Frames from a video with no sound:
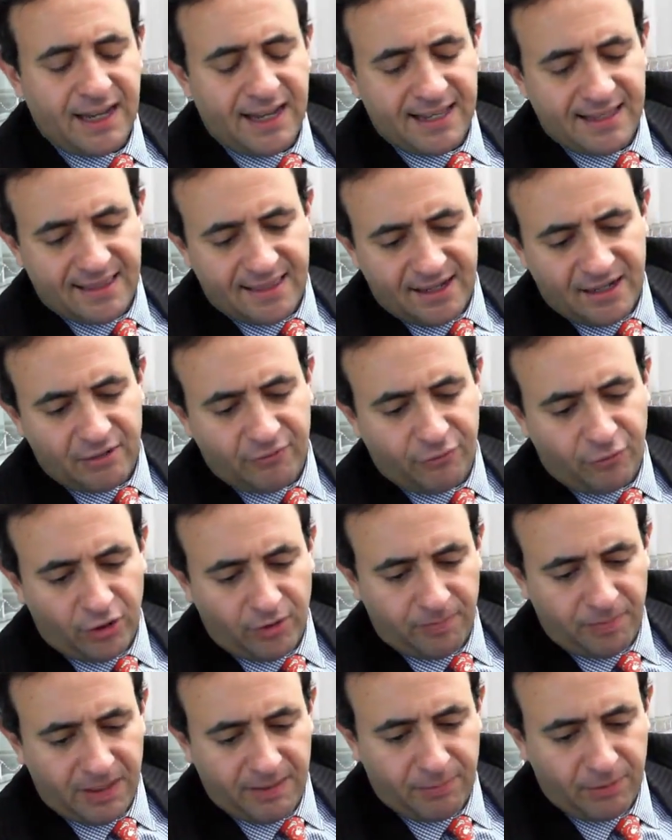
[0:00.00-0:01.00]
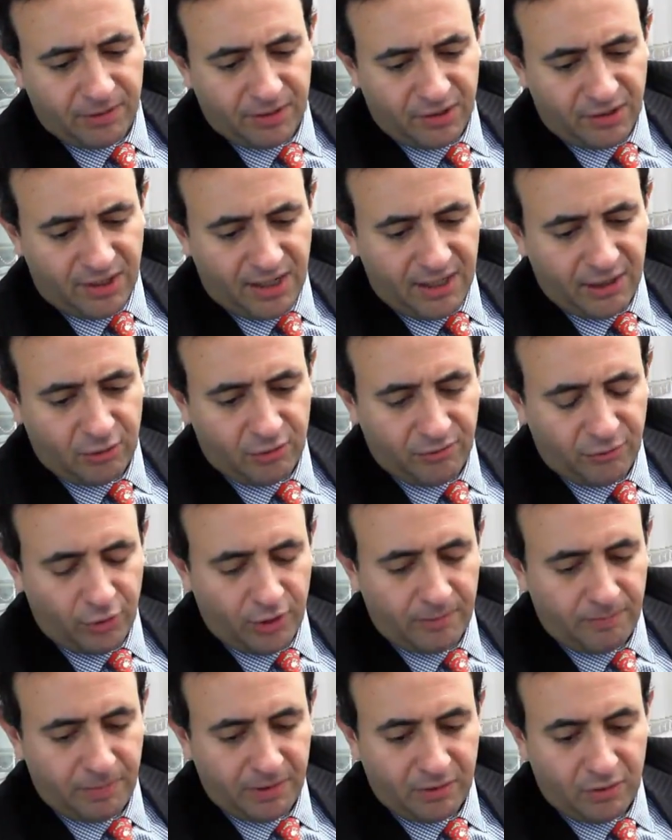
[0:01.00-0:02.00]
and therefore people decide to
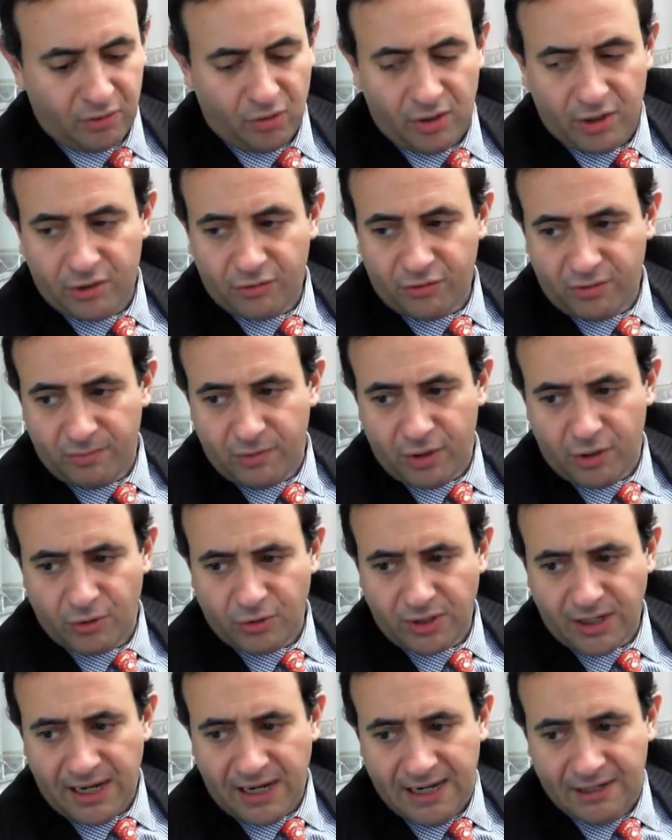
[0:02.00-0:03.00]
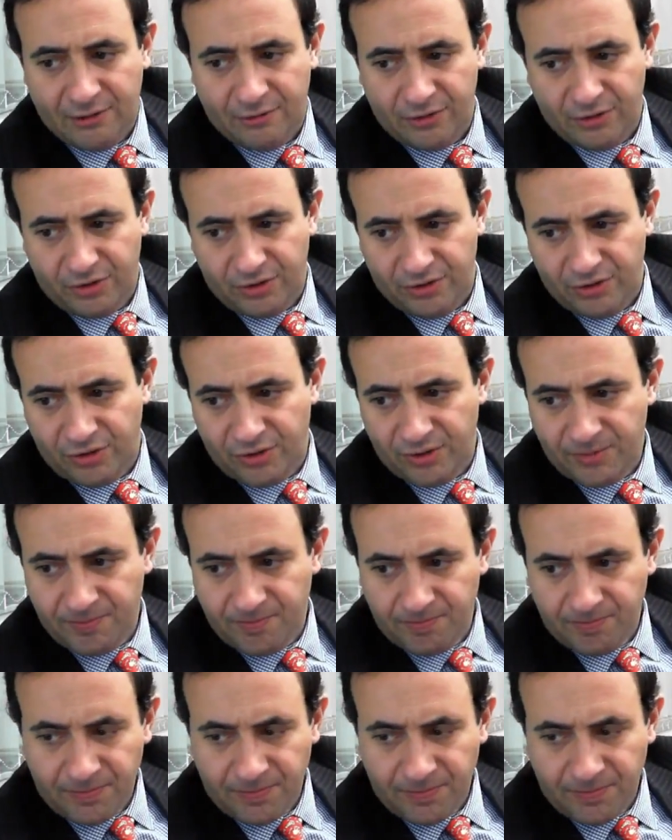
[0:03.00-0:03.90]
avoid Bitcoins from those addresses